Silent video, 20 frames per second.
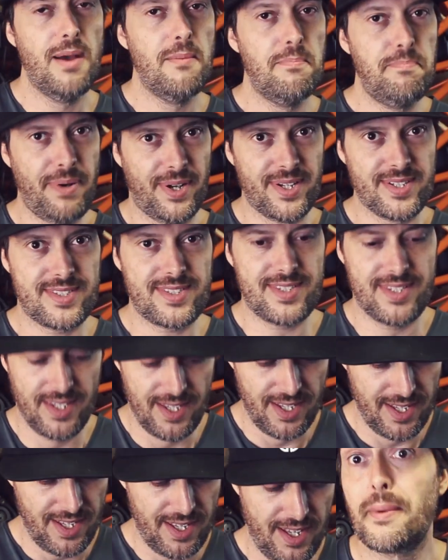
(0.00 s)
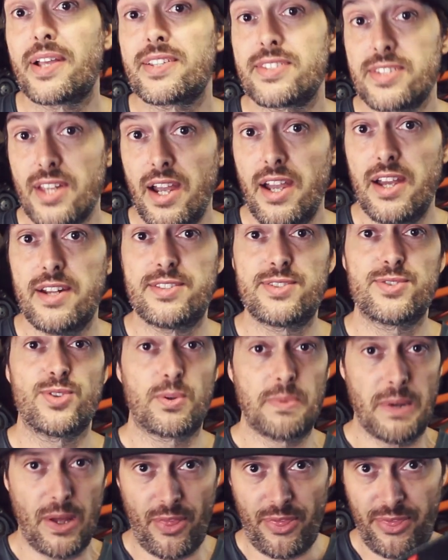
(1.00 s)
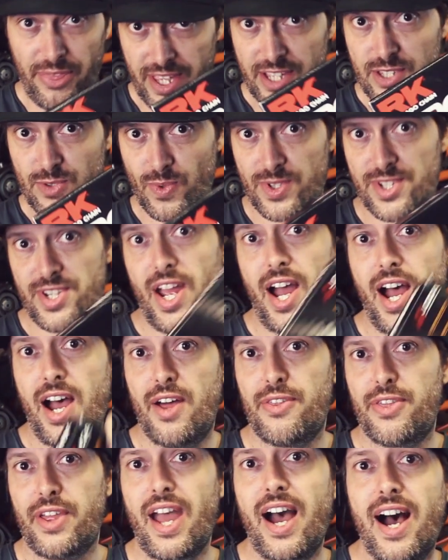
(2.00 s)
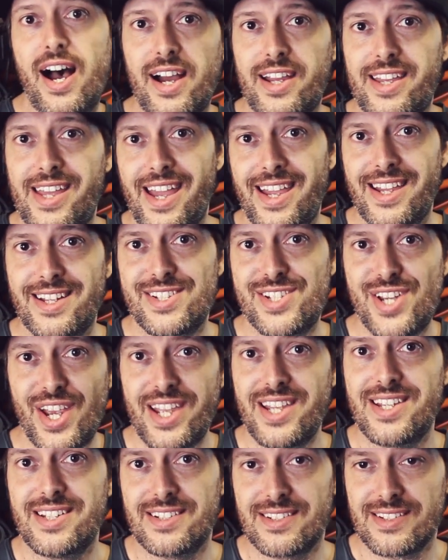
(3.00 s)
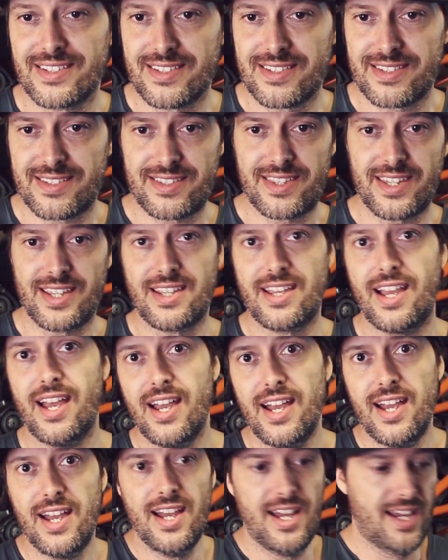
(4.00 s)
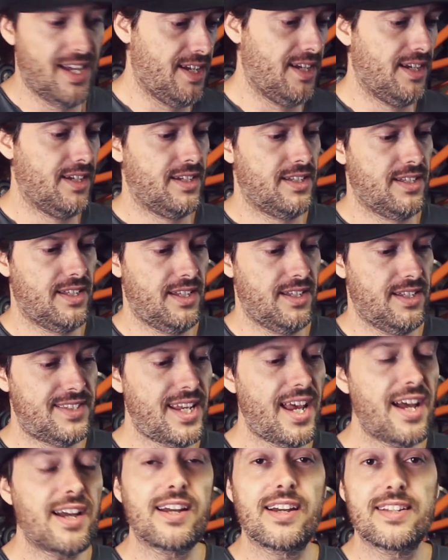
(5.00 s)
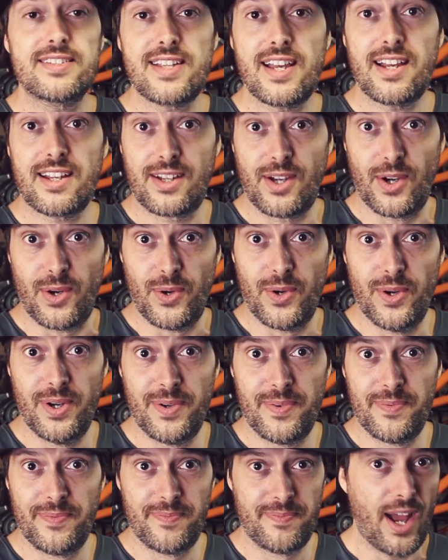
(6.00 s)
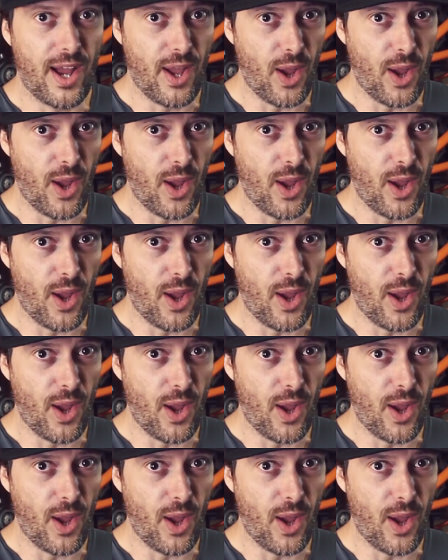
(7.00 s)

but I'm excited to talk about this, which are the RK Chains, the Tagazako. I